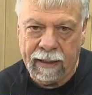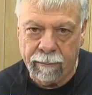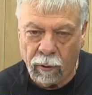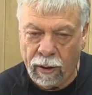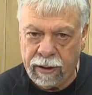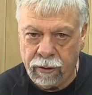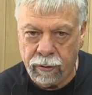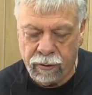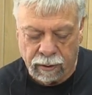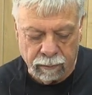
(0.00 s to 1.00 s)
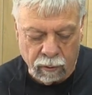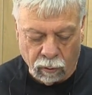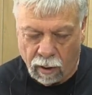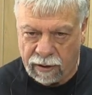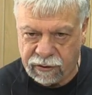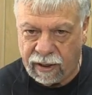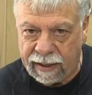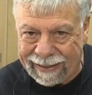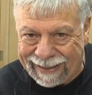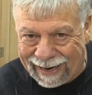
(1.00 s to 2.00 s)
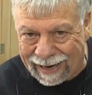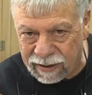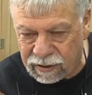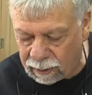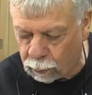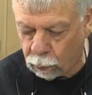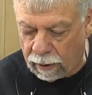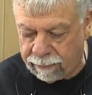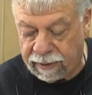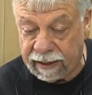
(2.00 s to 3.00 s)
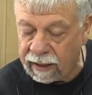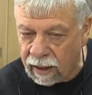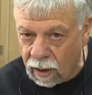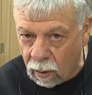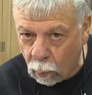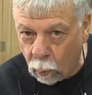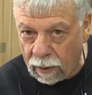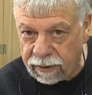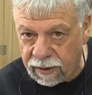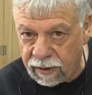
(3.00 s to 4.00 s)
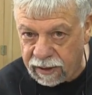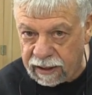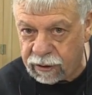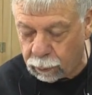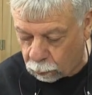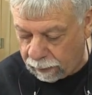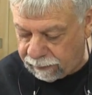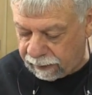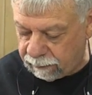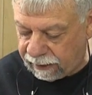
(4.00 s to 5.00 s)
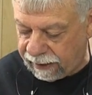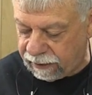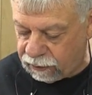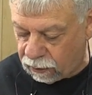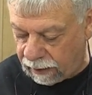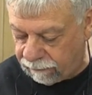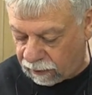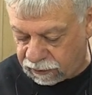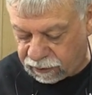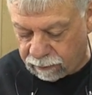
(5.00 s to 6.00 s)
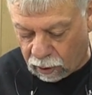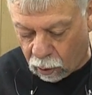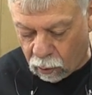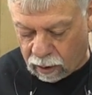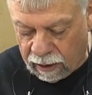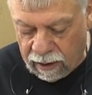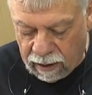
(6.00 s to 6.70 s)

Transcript: And I'm going to do some cross cutting and some ripping with this ripping blade. So I've got some oak,